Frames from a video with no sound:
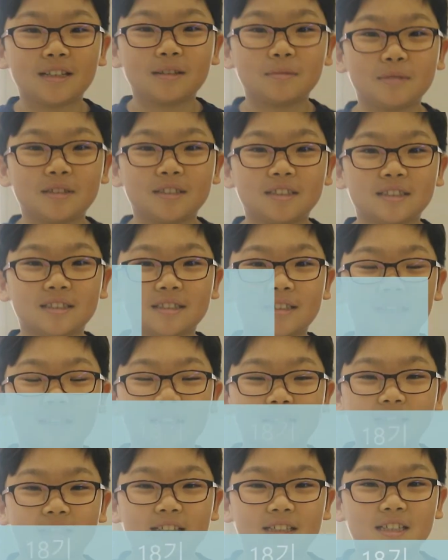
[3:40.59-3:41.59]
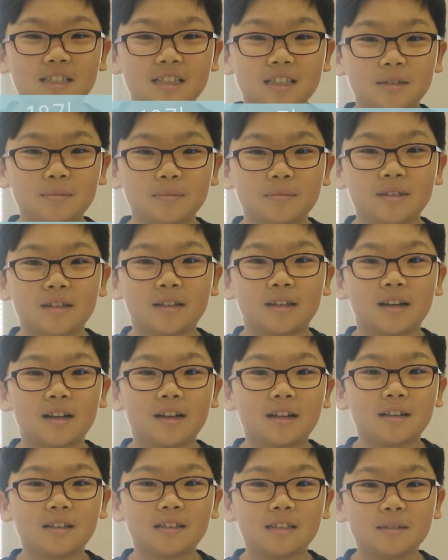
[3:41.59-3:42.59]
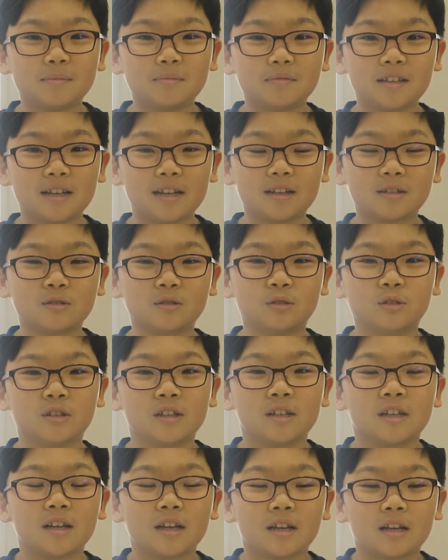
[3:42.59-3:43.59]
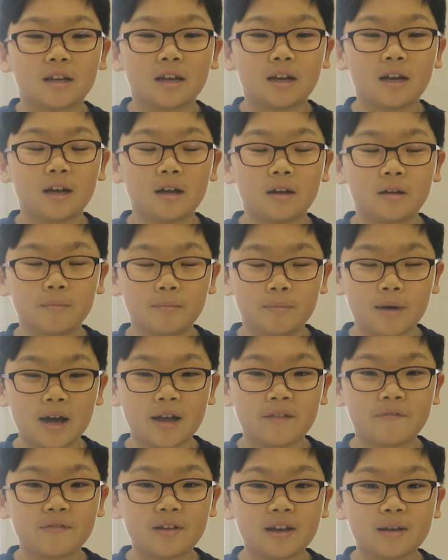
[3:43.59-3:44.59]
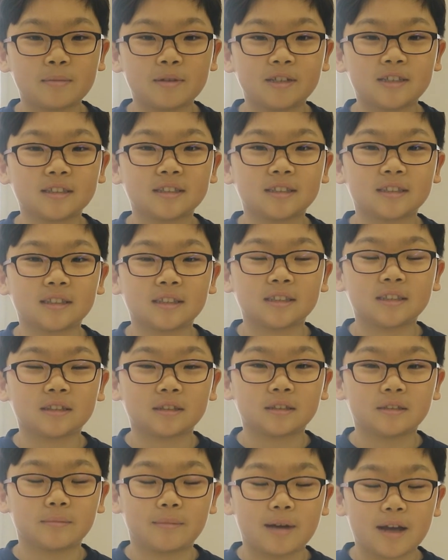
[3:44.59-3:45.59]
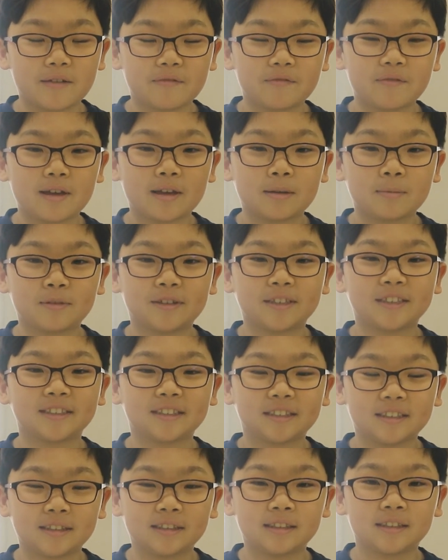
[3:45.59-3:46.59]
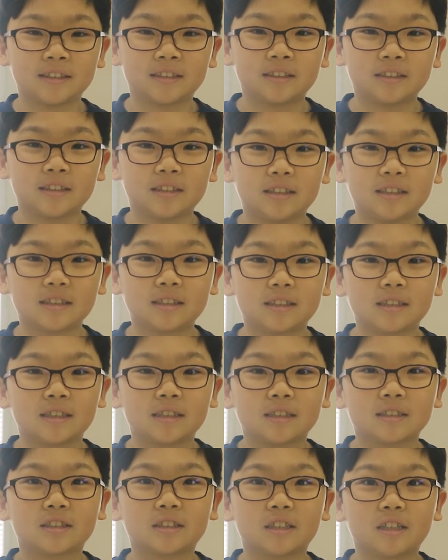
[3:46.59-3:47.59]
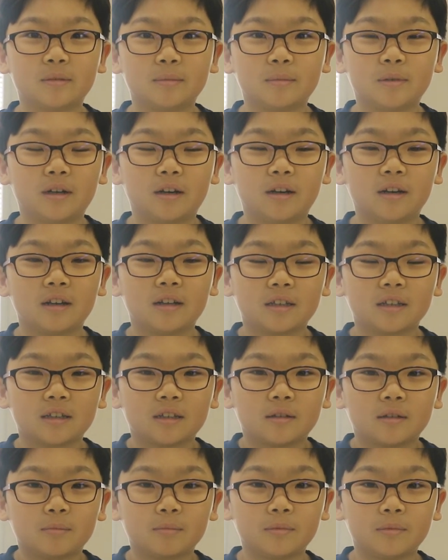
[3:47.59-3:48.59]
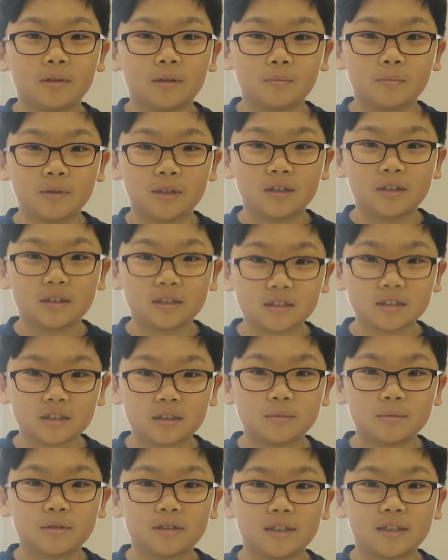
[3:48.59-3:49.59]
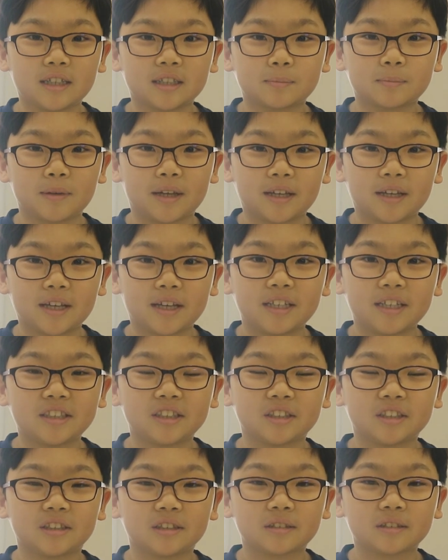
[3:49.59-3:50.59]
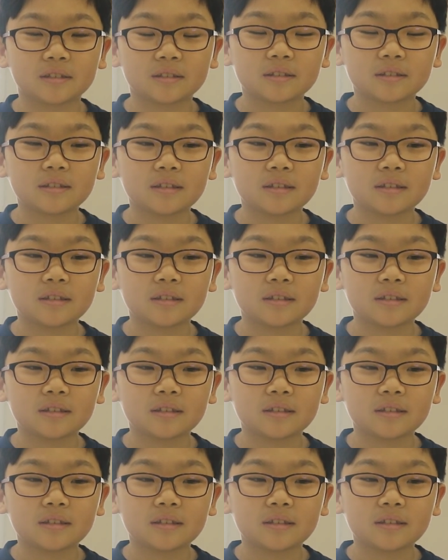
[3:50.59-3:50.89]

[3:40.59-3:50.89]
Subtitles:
My name is Dennis Kim. I live Daegu. My favorite season is summer, because summer is vacation.